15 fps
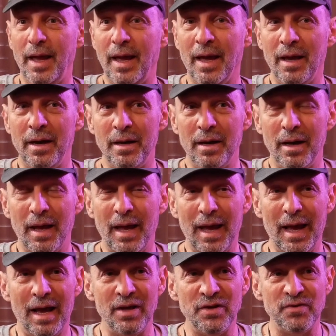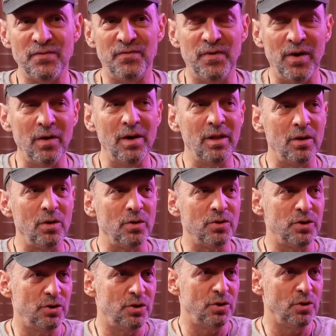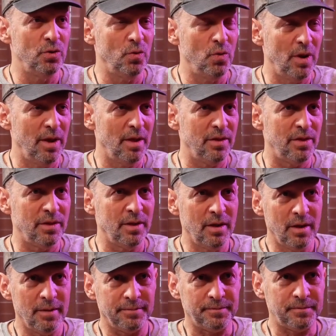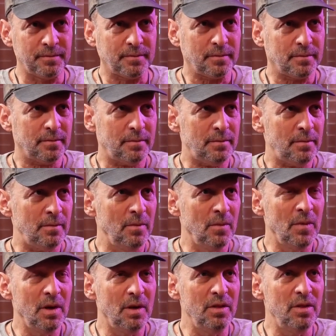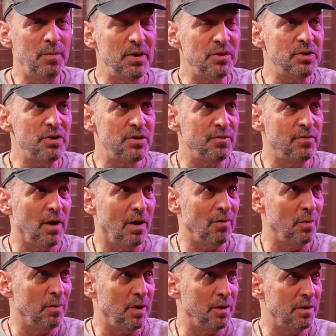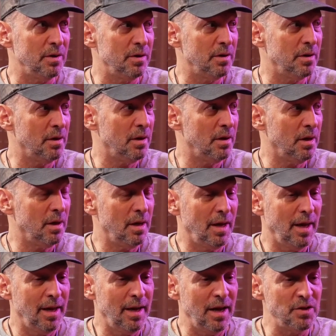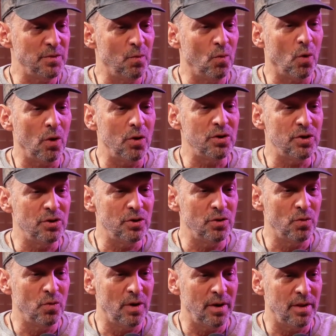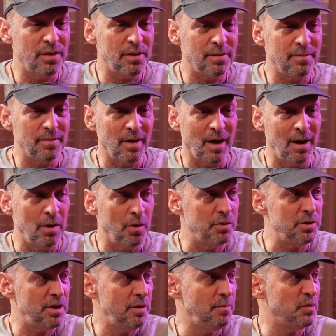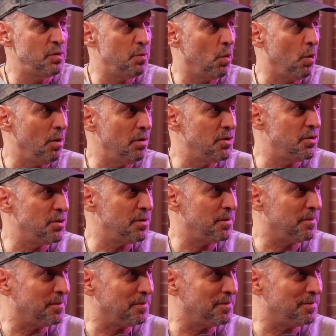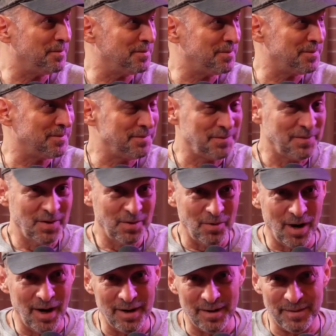and has very little to do with the business of government and has more to do with, team sports, right?